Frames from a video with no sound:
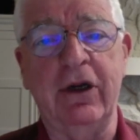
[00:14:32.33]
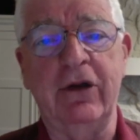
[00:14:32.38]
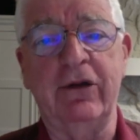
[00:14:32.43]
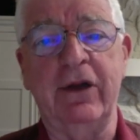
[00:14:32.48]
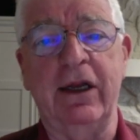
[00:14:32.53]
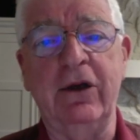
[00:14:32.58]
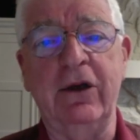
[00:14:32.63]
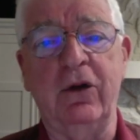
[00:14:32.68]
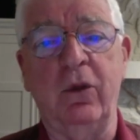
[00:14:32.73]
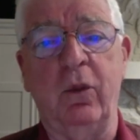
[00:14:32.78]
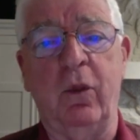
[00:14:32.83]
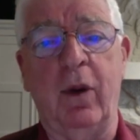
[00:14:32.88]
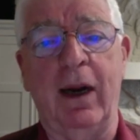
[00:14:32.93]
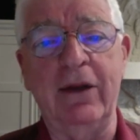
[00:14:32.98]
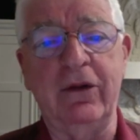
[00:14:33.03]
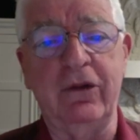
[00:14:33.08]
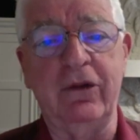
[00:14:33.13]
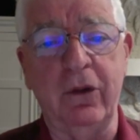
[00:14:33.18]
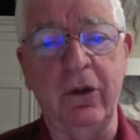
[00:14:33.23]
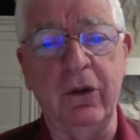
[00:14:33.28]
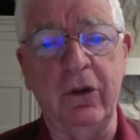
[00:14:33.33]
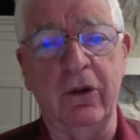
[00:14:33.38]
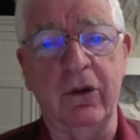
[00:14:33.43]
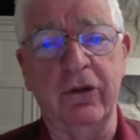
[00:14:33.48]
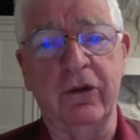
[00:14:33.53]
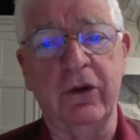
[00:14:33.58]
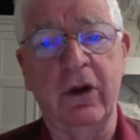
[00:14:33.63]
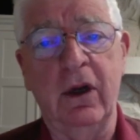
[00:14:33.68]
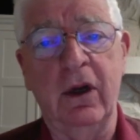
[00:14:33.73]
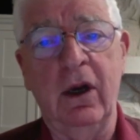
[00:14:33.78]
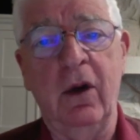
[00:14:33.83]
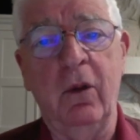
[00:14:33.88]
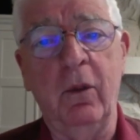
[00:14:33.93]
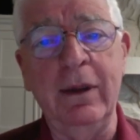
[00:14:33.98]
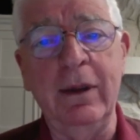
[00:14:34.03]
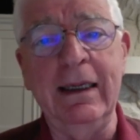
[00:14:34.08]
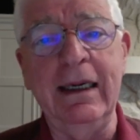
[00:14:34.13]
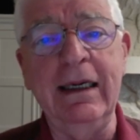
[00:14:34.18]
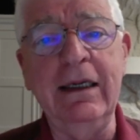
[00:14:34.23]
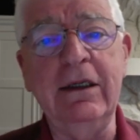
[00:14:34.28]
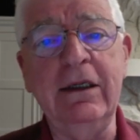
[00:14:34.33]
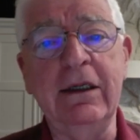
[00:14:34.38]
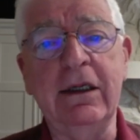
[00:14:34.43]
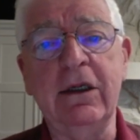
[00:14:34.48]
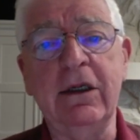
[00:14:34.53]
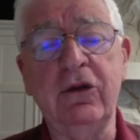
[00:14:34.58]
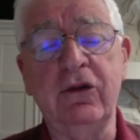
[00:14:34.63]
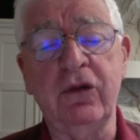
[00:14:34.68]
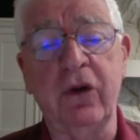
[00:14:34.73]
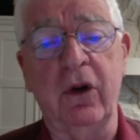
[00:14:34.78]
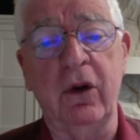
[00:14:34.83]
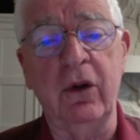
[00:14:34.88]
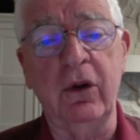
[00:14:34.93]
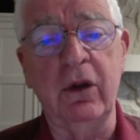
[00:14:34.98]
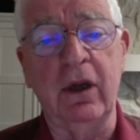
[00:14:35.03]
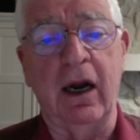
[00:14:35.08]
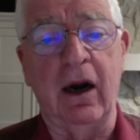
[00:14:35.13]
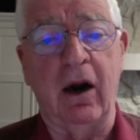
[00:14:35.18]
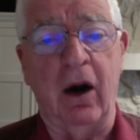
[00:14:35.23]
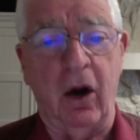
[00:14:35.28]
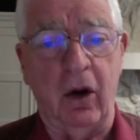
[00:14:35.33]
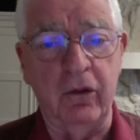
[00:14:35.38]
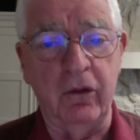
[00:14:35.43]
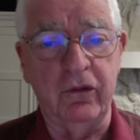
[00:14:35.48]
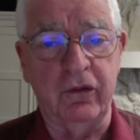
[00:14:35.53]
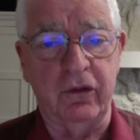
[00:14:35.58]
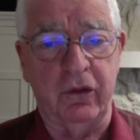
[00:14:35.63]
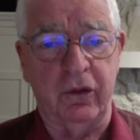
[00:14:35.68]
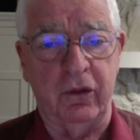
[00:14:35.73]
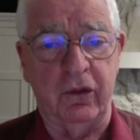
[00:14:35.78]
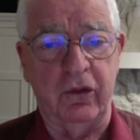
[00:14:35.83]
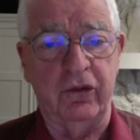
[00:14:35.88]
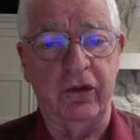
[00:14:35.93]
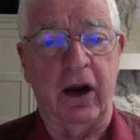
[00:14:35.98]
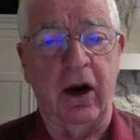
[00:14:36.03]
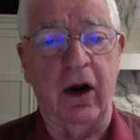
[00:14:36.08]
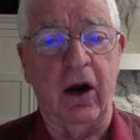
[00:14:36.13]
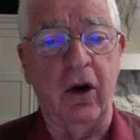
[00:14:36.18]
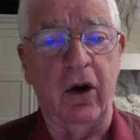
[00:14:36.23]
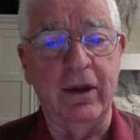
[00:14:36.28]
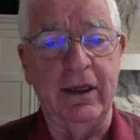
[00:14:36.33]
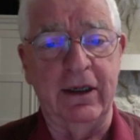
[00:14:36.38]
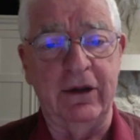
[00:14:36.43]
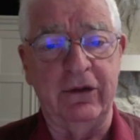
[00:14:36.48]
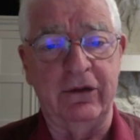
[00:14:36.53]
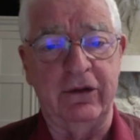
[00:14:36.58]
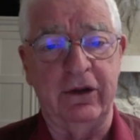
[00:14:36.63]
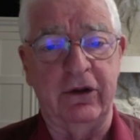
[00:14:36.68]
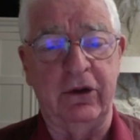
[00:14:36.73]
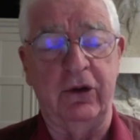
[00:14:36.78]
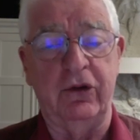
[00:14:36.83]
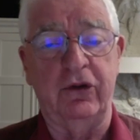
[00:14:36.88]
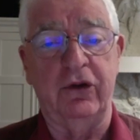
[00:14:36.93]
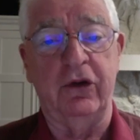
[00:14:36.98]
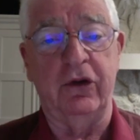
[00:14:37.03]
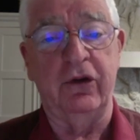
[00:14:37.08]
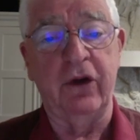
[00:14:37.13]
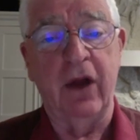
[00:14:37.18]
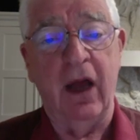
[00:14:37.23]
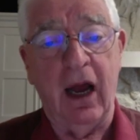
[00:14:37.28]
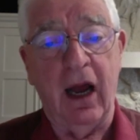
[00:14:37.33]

into white schools. We need to control our own schools, our own institutions,